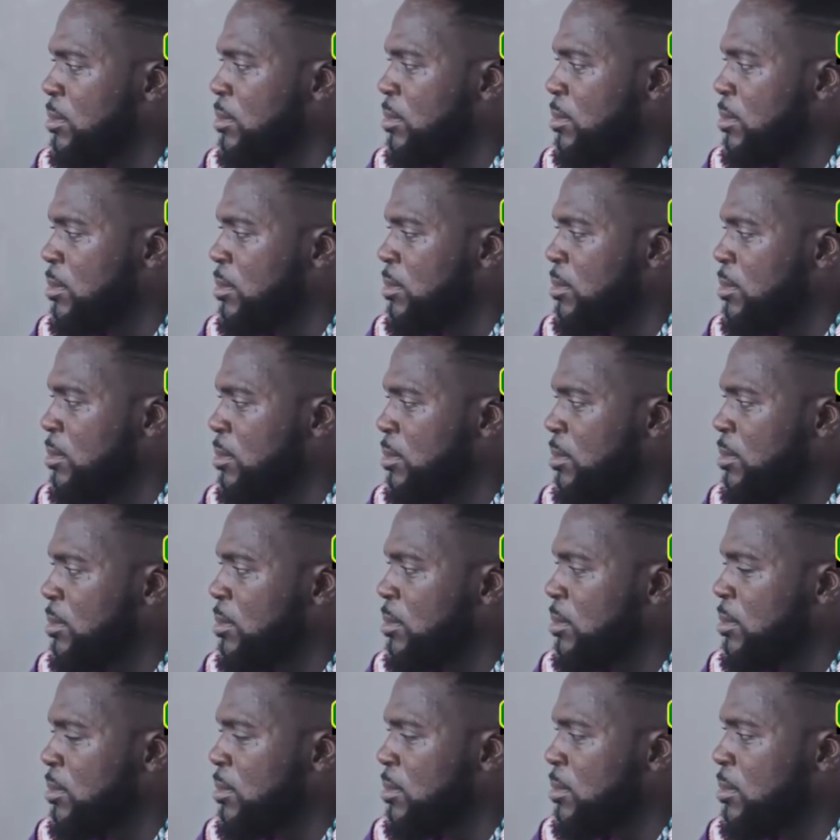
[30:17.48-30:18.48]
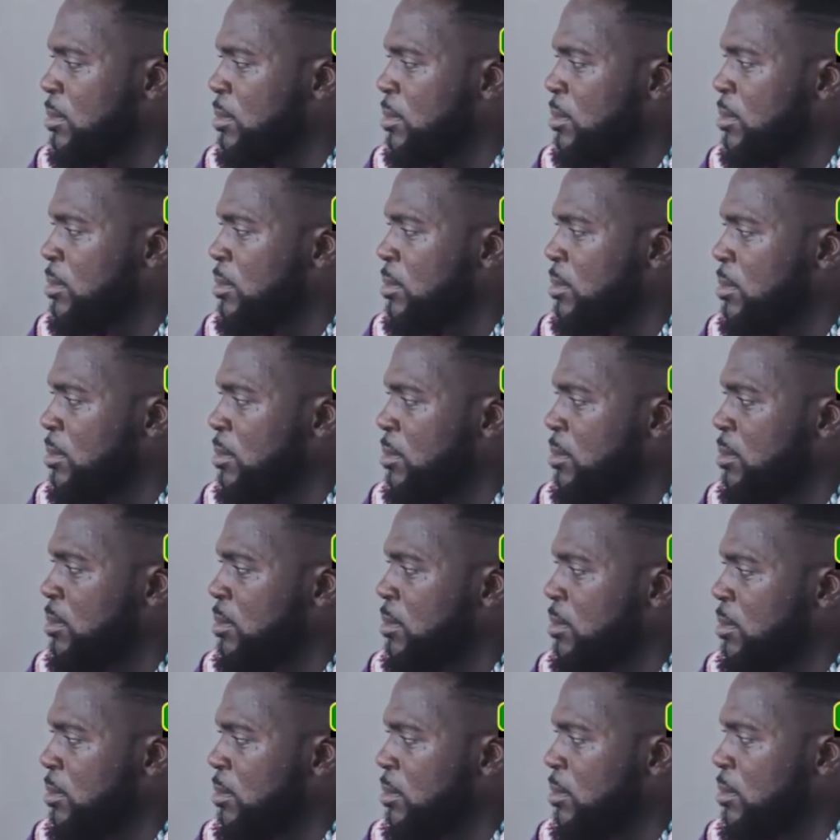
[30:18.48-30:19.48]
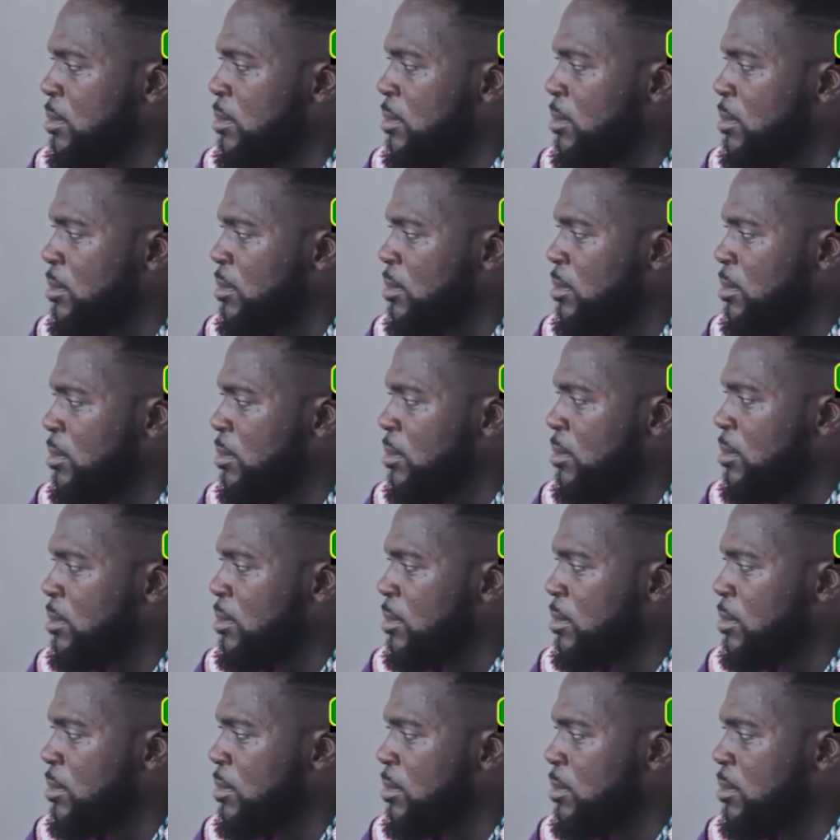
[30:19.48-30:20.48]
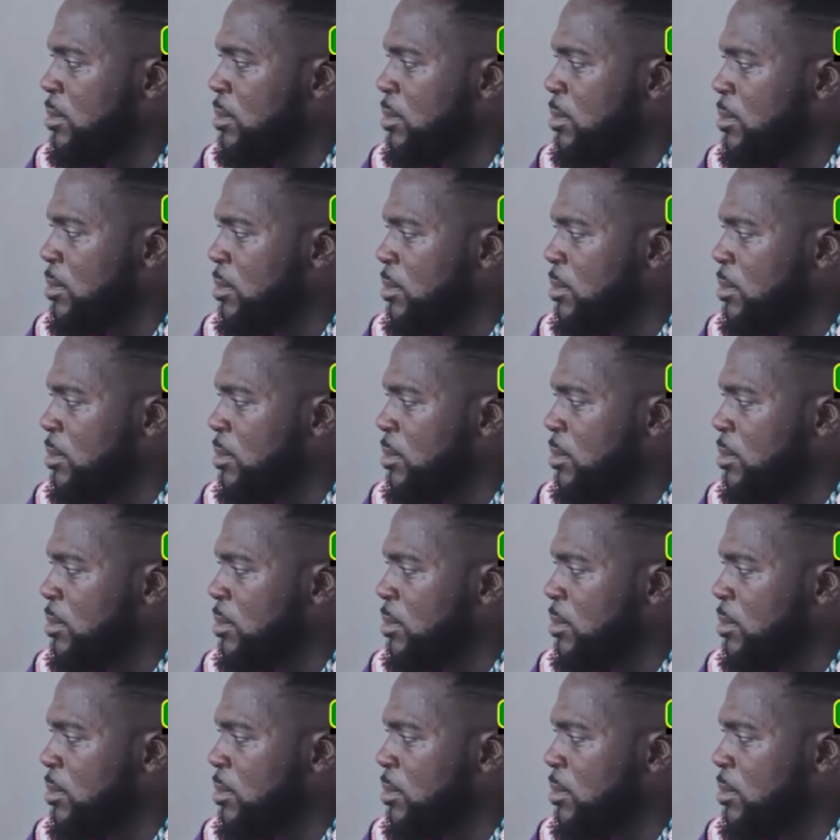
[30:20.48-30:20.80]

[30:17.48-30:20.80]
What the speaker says: This person isn't speaking.